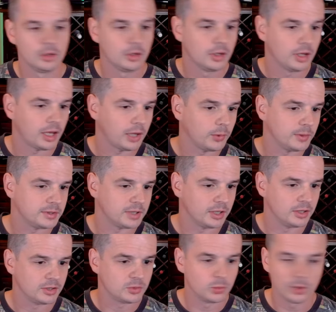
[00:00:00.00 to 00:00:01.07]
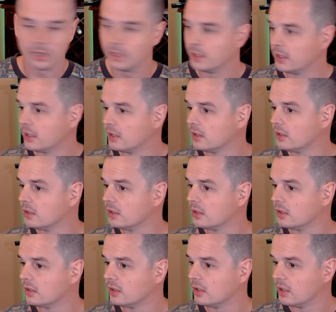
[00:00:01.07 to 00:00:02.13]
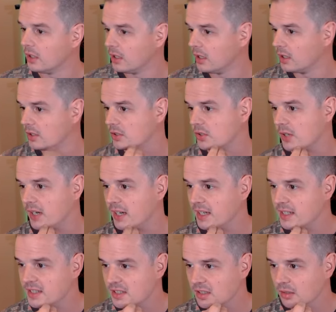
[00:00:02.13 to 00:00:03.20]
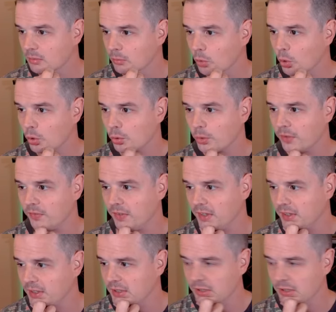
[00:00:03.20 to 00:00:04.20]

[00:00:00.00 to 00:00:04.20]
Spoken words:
do we say this one? Transmogriffy.